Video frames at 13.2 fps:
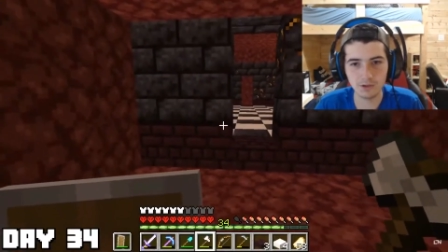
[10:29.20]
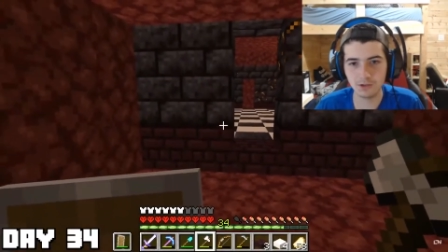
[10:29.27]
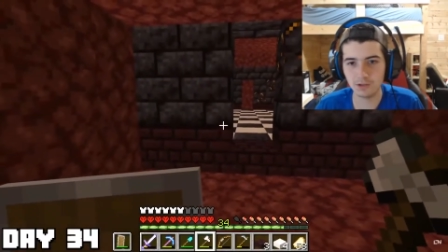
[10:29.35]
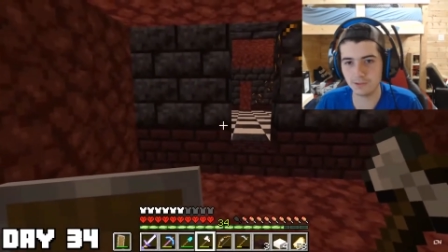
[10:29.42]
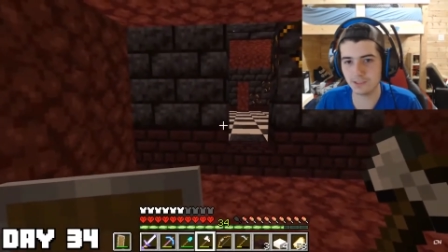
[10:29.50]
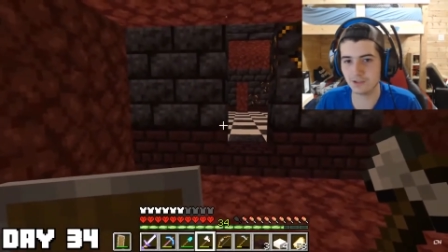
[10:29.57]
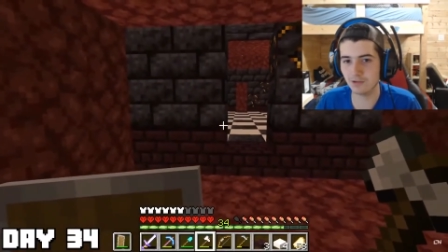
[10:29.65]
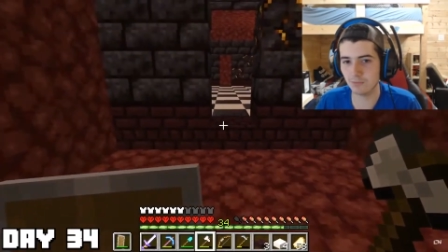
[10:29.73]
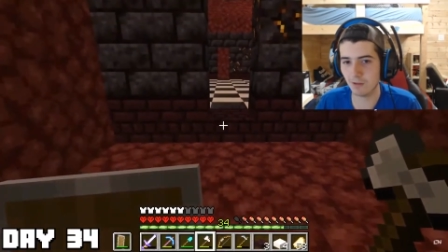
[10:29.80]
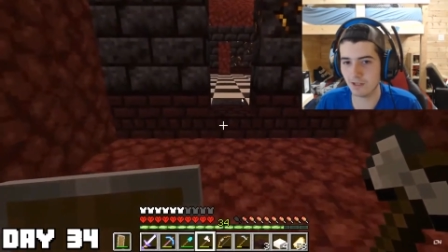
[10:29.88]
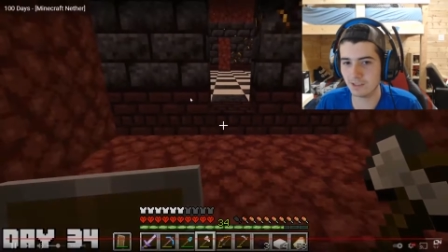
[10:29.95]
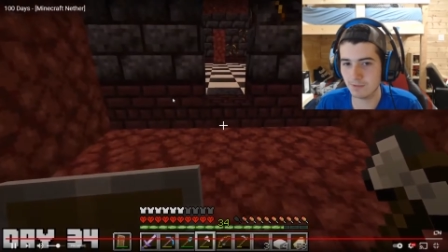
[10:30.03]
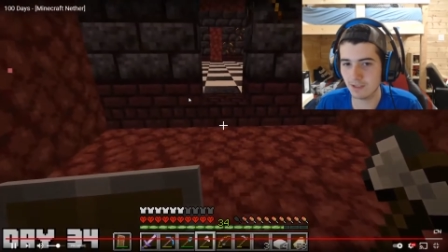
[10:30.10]
know what this
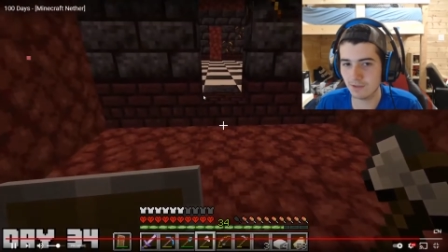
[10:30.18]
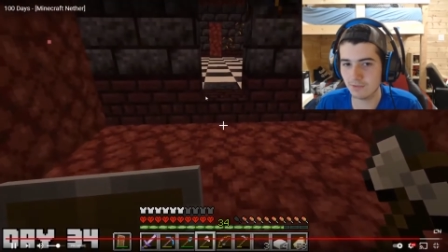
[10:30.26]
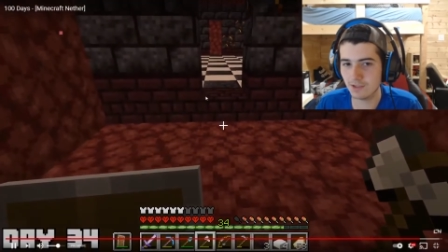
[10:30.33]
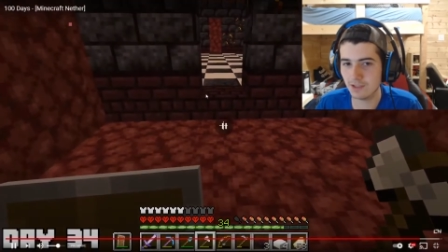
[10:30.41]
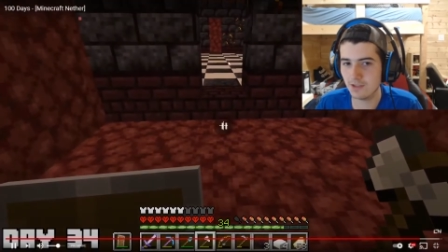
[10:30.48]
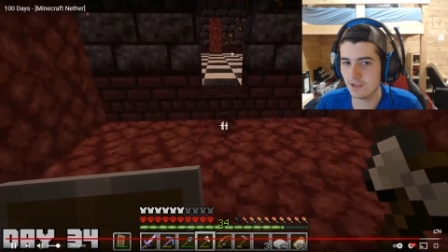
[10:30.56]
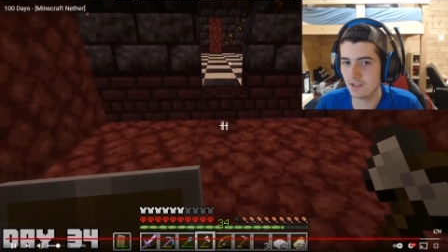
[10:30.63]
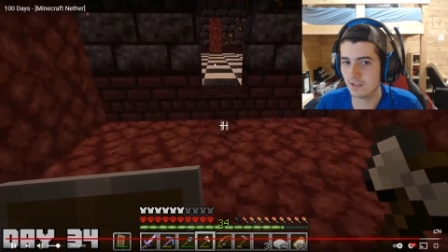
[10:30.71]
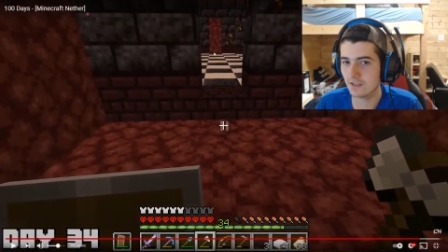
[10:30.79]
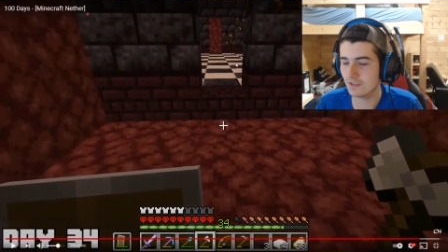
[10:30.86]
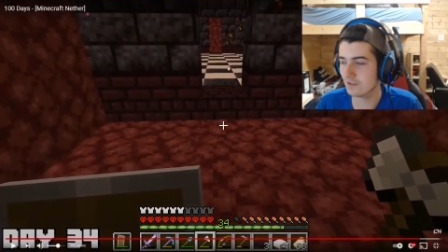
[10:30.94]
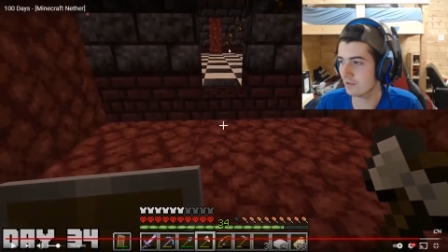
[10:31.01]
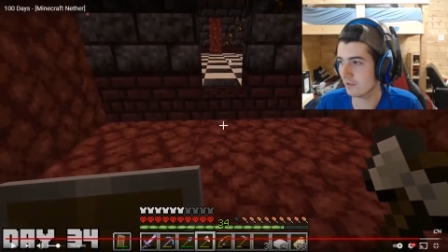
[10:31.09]
reminds me of? Dude?
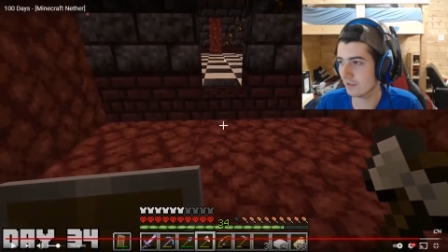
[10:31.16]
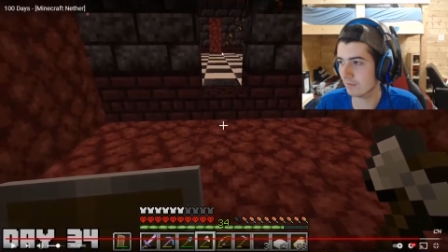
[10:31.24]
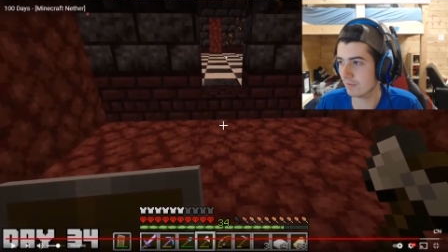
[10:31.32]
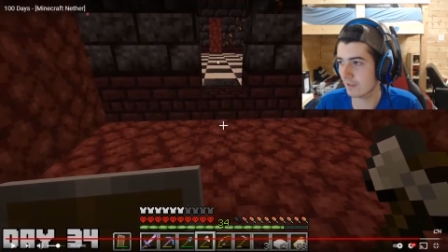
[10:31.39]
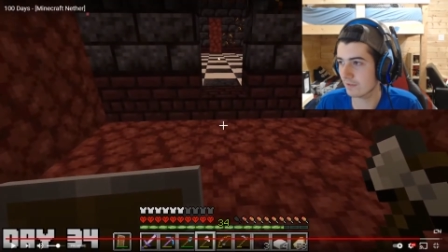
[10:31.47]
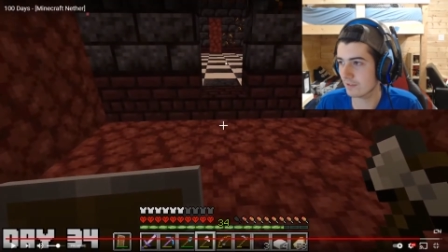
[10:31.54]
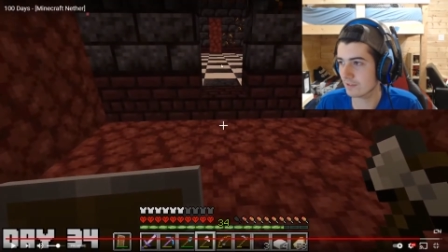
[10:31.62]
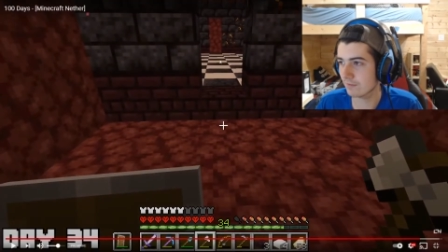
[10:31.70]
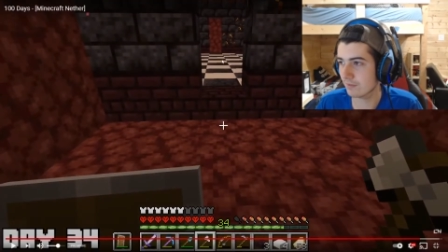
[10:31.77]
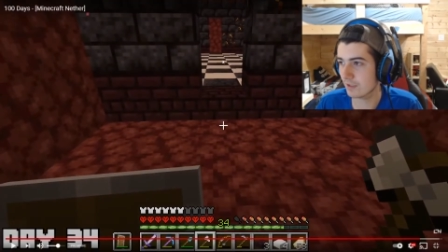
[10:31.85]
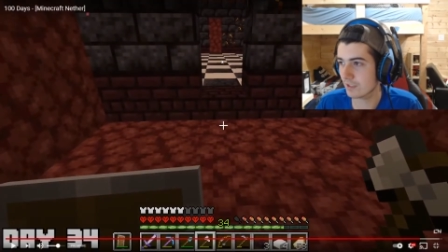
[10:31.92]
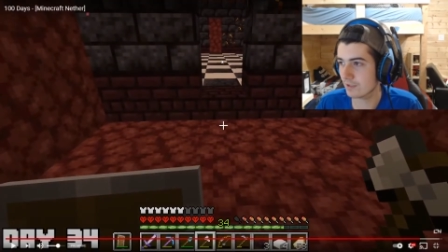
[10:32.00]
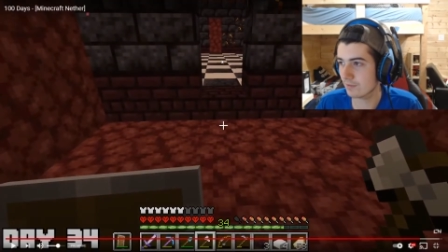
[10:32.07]
This is literally Five Nights at
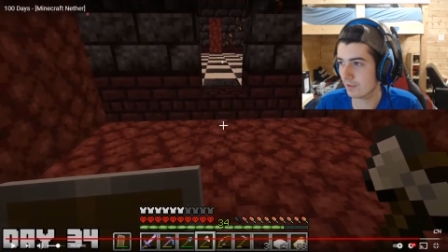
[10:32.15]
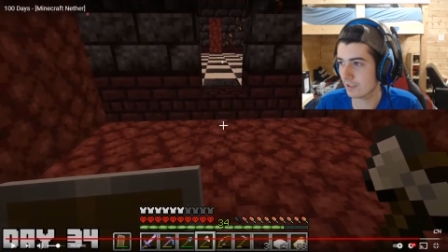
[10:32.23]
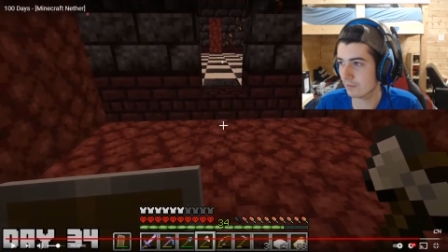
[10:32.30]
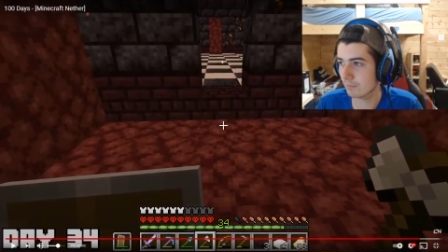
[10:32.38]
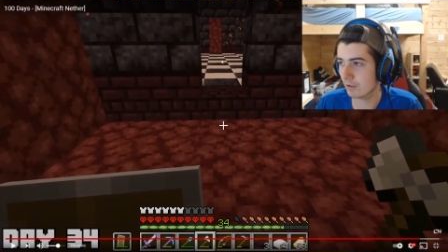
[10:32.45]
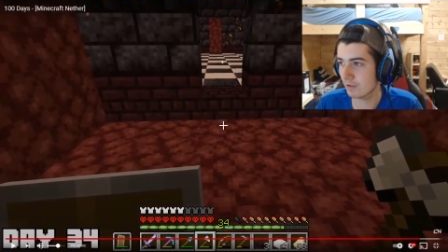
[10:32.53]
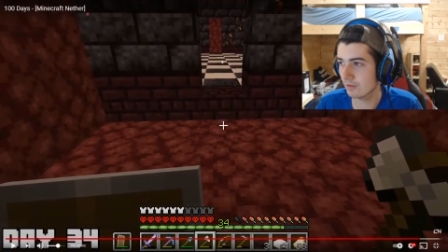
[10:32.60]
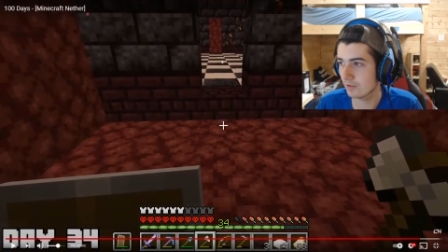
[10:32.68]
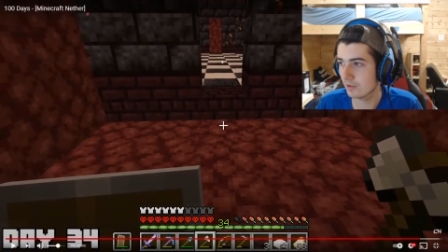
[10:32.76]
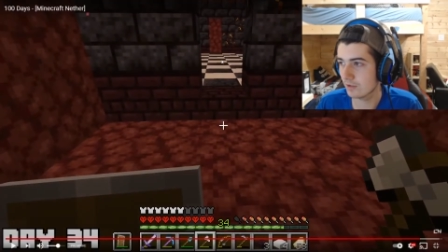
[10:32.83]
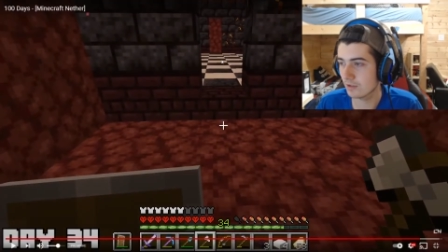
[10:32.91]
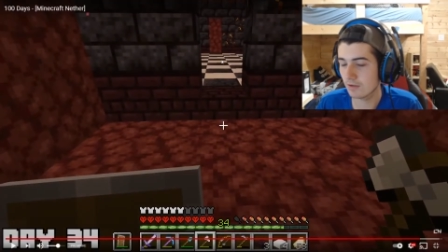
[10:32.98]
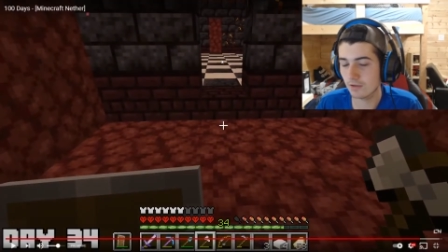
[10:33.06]
Freddy's right here, bro.
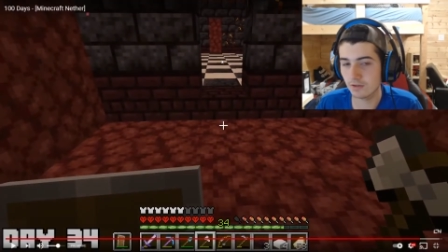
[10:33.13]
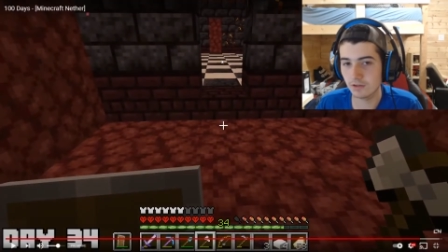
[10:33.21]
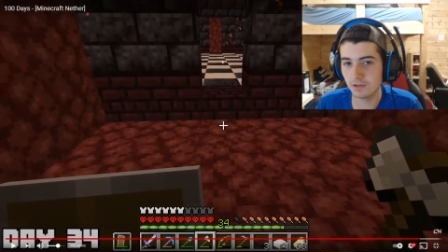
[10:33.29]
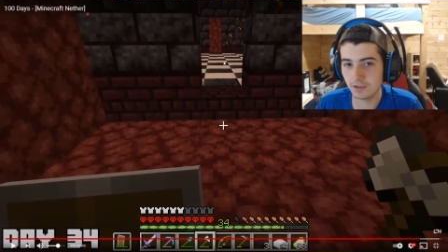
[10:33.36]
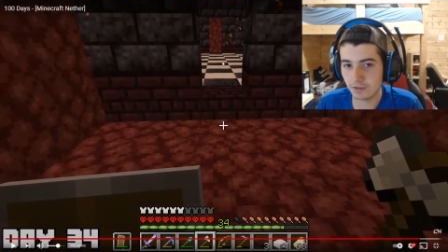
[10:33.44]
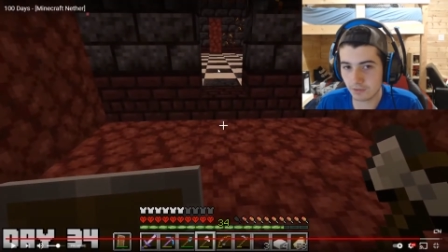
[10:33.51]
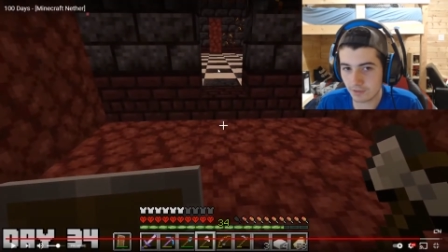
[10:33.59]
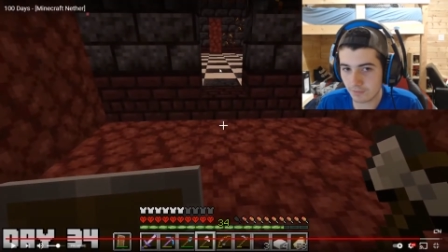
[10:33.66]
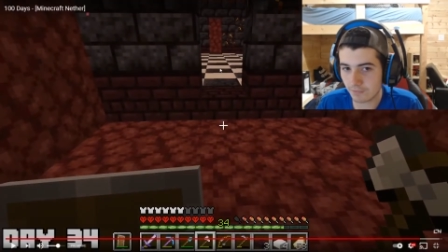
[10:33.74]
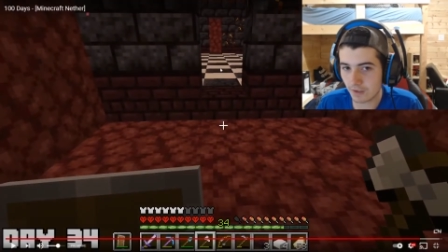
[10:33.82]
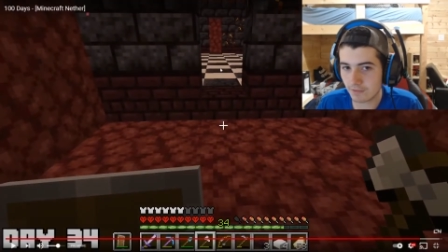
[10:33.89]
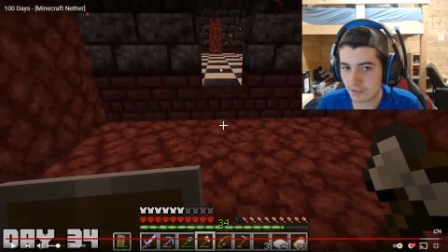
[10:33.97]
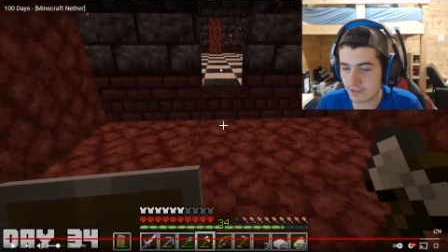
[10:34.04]
Literally
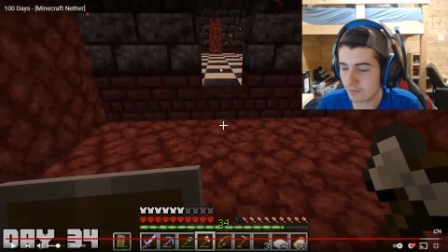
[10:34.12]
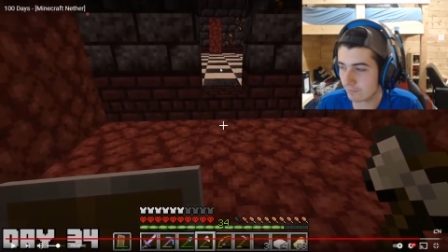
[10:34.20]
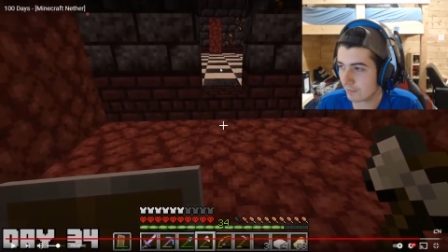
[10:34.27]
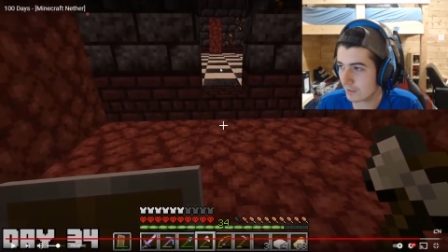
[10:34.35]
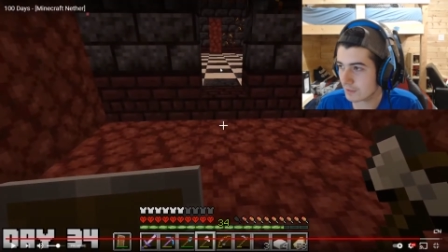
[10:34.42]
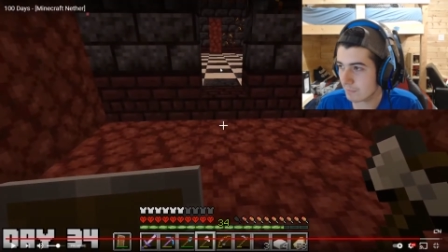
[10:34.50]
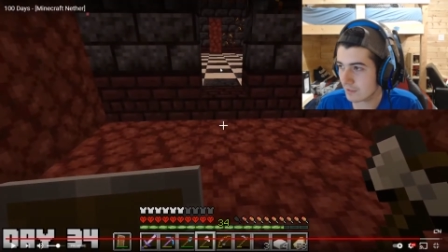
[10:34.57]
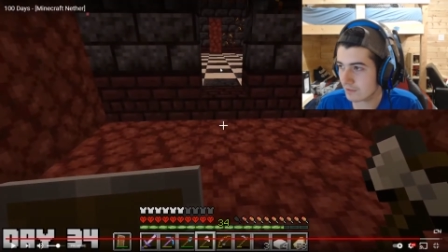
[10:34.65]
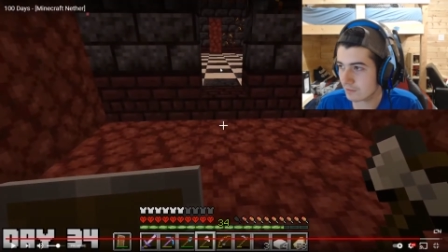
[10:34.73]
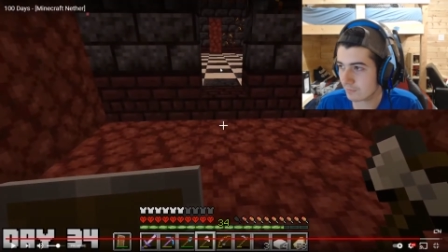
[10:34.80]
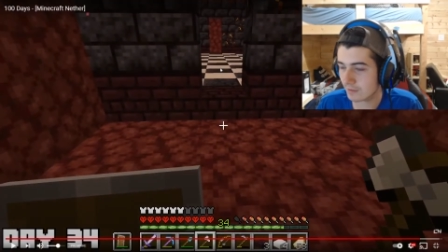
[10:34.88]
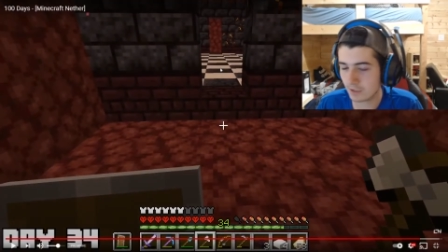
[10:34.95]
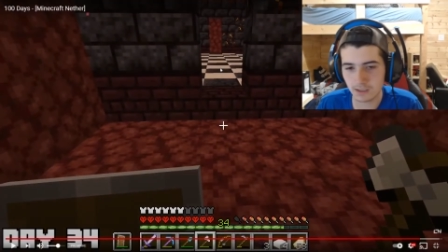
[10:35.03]
Five Nights at Freddy's
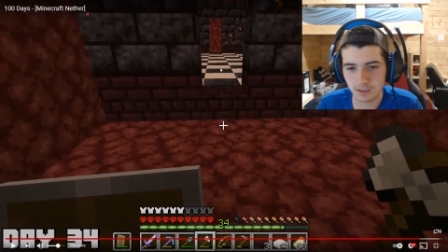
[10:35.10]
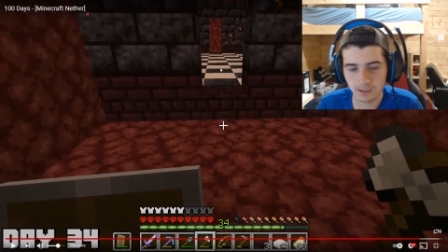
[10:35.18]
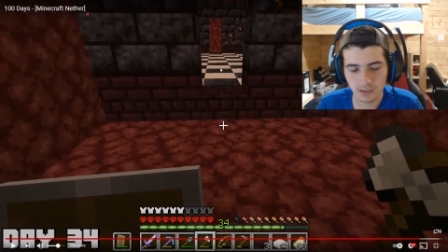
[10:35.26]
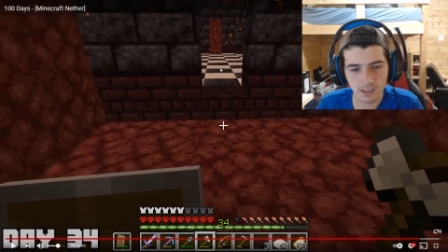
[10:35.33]
Pizzeria.